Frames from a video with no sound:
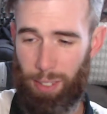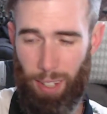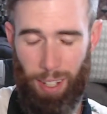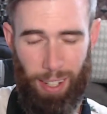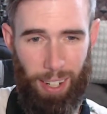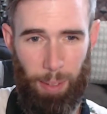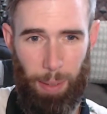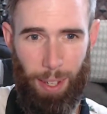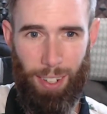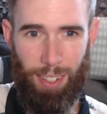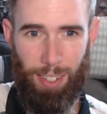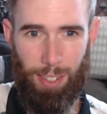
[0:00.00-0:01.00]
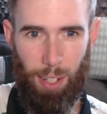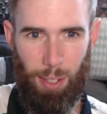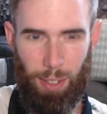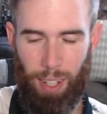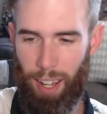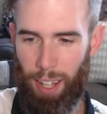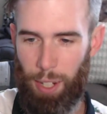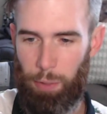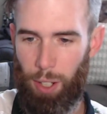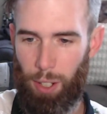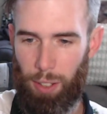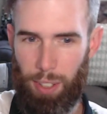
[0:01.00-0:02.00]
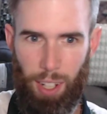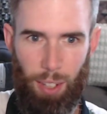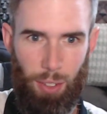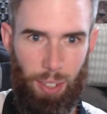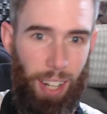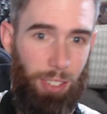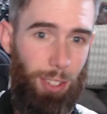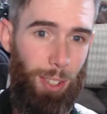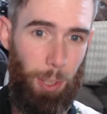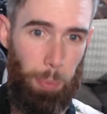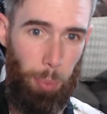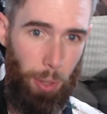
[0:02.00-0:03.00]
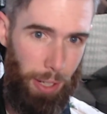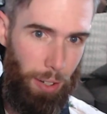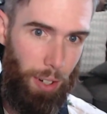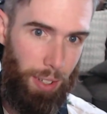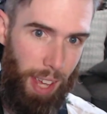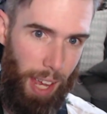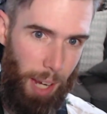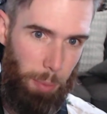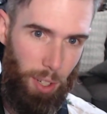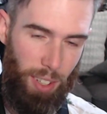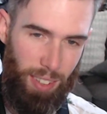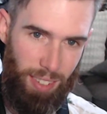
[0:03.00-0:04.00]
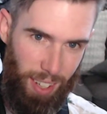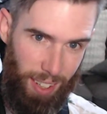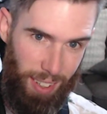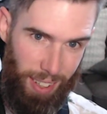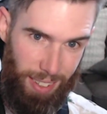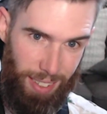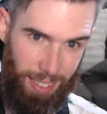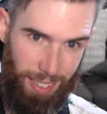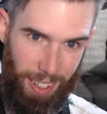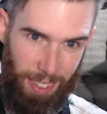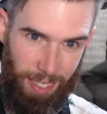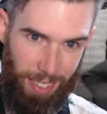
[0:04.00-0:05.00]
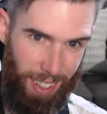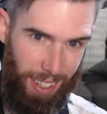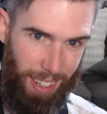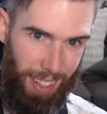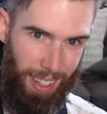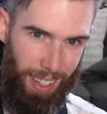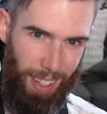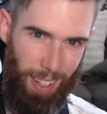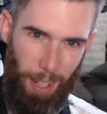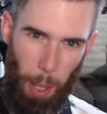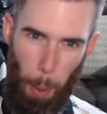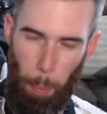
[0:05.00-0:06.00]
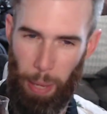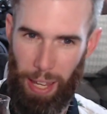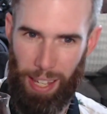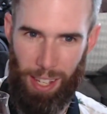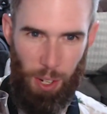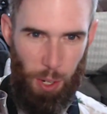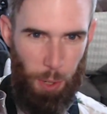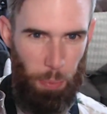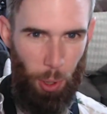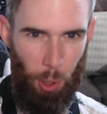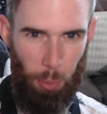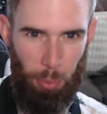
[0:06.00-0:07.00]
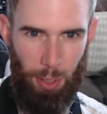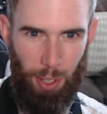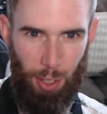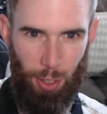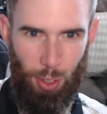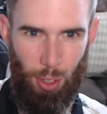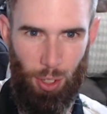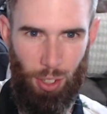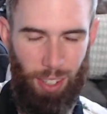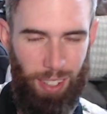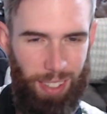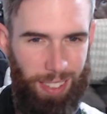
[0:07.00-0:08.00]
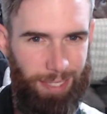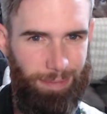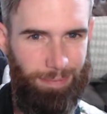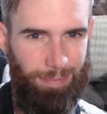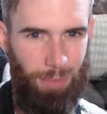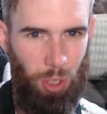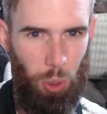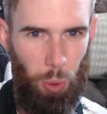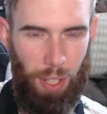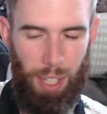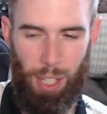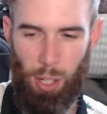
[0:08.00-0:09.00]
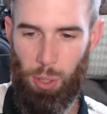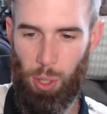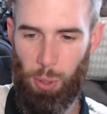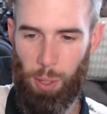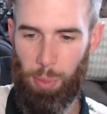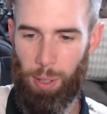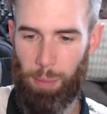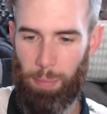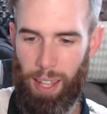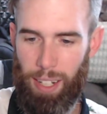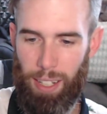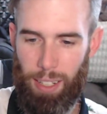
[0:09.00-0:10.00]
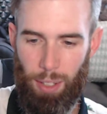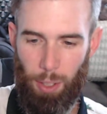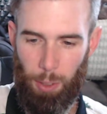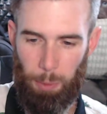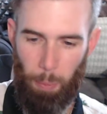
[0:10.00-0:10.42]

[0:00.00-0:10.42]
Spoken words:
gotta be honest, it's a kind of an ugly color. It actually looks prettier on camera. It's got like this nice pinkish, purplish sort of hue to it, but man, it looks